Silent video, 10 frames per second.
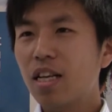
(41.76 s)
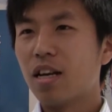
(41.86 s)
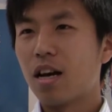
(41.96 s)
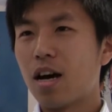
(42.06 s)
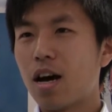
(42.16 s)

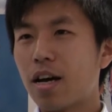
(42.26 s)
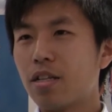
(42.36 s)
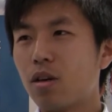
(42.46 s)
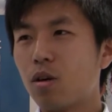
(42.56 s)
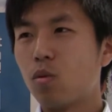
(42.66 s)
Uh, I
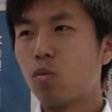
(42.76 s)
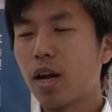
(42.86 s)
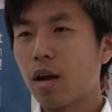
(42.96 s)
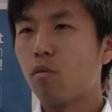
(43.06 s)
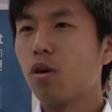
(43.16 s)
know
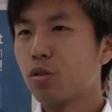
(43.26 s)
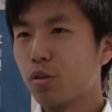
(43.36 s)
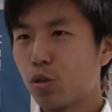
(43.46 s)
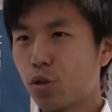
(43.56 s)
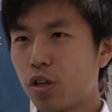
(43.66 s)
what I want
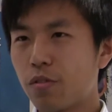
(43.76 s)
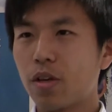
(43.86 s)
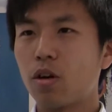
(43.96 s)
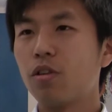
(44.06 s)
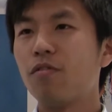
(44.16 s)
to achieve
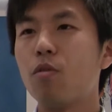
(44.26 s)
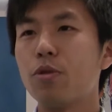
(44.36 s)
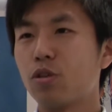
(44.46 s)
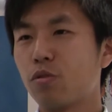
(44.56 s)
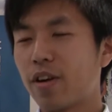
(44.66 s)
in order for
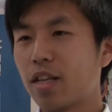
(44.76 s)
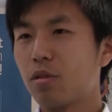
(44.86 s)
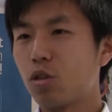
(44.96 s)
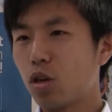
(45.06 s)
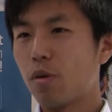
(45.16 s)
me to find
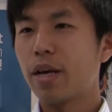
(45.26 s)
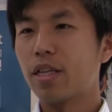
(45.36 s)
a job.